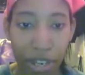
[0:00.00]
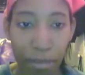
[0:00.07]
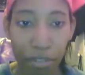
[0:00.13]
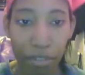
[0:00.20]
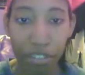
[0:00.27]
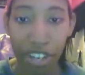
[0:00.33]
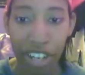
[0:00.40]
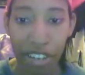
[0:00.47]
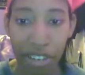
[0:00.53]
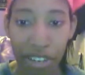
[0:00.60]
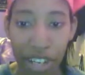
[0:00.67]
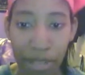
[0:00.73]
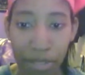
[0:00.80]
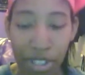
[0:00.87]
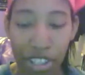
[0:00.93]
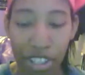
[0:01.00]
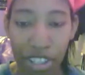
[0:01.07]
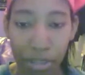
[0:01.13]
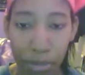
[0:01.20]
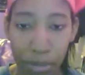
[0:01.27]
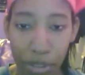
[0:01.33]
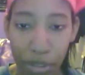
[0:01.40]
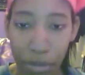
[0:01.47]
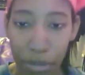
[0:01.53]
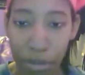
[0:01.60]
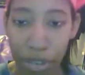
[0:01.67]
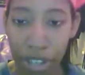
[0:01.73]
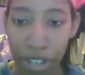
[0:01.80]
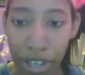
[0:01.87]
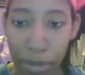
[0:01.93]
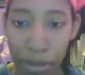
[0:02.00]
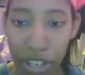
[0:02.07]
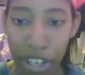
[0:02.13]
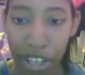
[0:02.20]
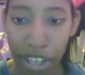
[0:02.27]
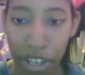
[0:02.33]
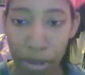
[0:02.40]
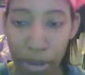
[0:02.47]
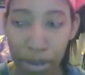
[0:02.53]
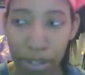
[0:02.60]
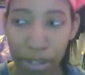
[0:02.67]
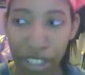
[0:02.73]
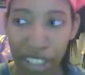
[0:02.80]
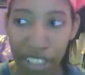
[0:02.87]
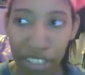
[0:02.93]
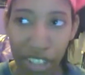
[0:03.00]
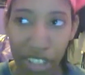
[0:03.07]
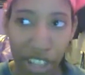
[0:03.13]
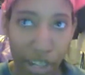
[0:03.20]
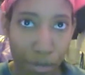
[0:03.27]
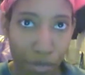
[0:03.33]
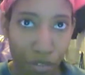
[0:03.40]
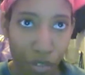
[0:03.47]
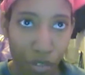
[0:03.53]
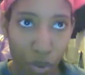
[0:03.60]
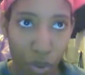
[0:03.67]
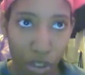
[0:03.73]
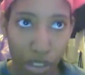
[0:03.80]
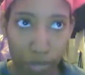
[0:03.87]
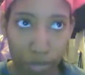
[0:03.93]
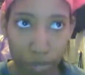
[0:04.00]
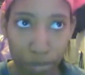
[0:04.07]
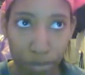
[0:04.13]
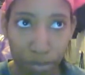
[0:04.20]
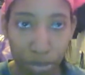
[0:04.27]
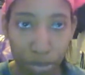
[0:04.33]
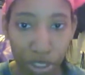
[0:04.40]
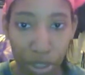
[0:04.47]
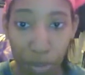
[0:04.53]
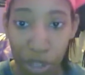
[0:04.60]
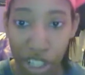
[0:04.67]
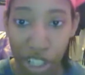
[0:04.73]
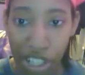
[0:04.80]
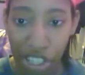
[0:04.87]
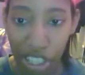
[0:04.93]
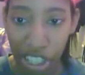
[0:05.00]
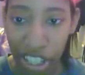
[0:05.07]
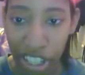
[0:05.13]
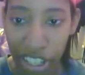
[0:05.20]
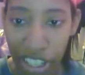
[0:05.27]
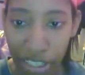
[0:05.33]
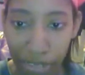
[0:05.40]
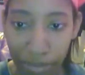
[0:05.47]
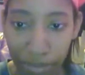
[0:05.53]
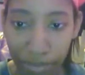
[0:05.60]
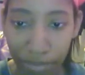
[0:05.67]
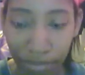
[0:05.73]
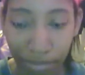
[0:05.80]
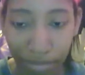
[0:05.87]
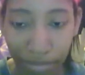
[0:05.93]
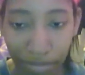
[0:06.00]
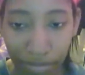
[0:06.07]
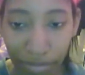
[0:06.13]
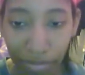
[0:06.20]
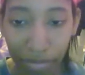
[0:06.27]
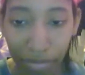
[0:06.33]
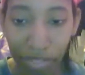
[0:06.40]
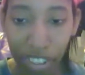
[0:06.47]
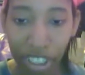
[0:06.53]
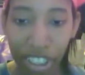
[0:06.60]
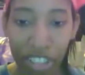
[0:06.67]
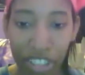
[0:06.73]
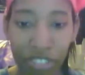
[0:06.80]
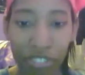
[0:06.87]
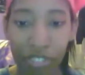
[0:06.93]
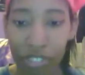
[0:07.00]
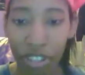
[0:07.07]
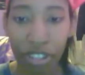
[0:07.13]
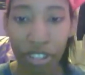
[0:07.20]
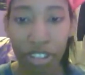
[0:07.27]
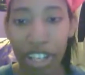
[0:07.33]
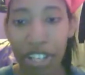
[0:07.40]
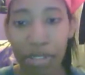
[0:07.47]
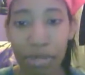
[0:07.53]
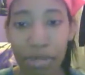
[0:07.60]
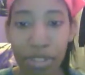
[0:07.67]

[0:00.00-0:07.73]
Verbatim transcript: But for now, I'm just gonna put a poll up, and I'll probably leave it up for somewhere in July if you guys